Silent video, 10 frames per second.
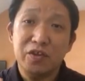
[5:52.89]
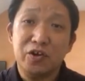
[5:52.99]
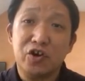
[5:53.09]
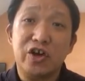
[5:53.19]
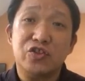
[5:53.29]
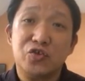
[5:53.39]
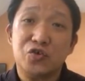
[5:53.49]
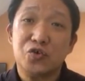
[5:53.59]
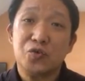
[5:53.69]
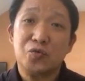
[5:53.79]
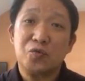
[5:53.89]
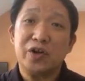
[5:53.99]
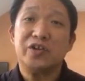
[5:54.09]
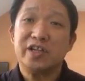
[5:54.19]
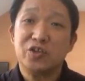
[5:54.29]
You go and do
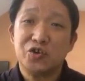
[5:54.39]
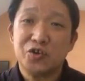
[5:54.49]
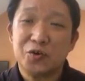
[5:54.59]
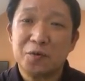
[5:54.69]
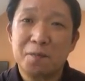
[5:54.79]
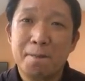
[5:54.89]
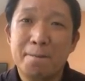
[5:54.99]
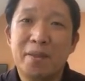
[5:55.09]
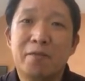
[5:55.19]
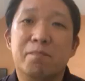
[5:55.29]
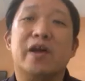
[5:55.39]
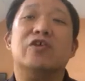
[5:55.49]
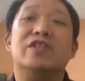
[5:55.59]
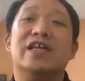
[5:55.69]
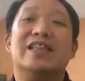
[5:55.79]
what you need to do, but
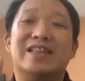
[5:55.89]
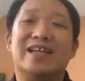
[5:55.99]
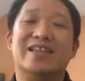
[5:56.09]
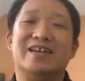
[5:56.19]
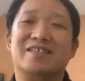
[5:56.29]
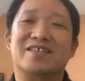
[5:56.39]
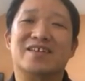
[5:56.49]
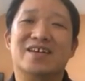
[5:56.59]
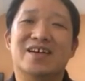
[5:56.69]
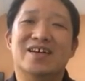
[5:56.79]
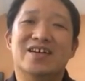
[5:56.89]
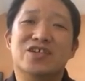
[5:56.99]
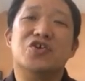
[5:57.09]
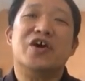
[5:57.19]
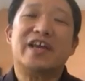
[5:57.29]
you did nothing.
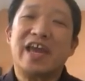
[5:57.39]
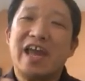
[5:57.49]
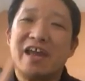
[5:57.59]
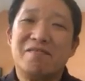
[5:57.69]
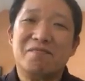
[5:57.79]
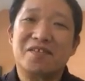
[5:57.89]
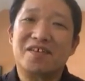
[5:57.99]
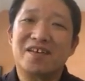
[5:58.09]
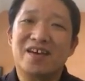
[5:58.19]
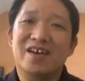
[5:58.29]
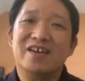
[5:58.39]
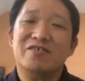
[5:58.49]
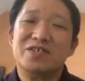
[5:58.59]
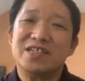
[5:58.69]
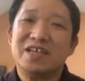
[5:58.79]
So again,
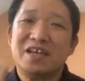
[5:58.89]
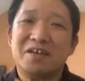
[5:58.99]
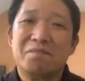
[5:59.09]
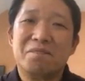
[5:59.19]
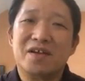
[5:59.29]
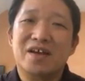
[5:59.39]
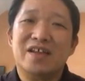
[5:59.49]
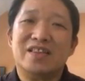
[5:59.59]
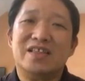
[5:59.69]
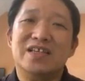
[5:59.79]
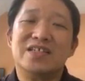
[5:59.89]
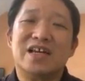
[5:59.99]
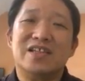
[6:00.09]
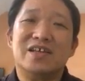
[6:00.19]
you see, these are